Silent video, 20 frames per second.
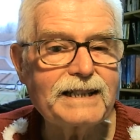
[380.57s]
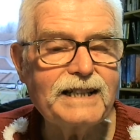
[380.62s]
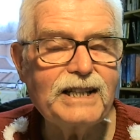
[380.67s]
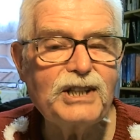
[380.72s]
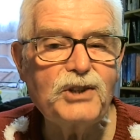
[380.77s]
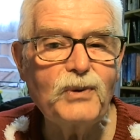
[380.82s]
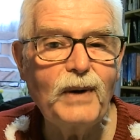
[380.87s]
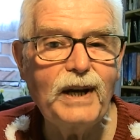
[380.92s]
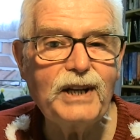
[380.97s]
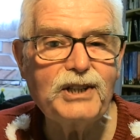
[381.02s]

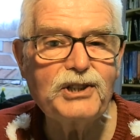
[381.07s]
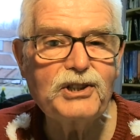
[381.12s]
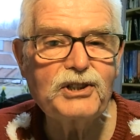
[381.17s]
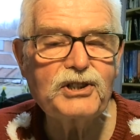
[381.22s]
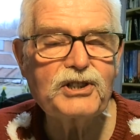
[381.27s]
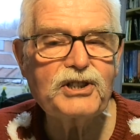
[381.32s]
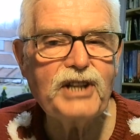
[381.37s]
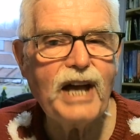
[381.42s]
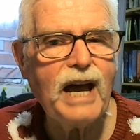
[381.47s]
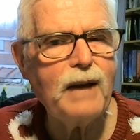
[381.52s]

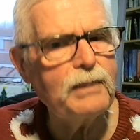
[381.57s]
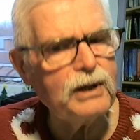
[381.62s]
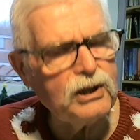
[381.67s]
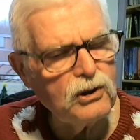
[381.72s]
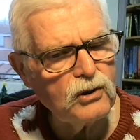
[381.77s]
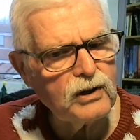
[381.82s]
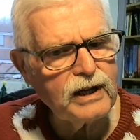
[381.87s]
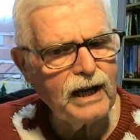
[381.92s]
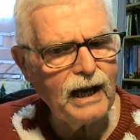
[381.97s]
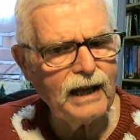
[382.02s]
situations there,
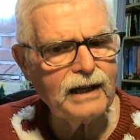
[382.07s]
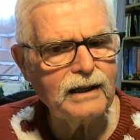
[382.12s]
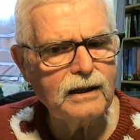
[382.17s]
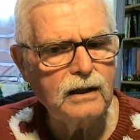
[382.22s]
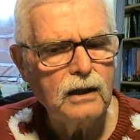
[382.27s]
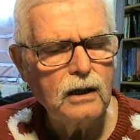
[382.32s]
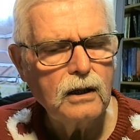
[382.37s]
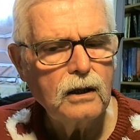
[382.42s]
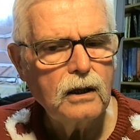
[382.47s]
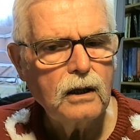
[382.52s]
but you
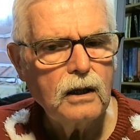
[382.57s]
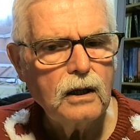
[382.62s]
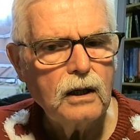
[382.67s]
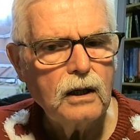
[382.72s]
can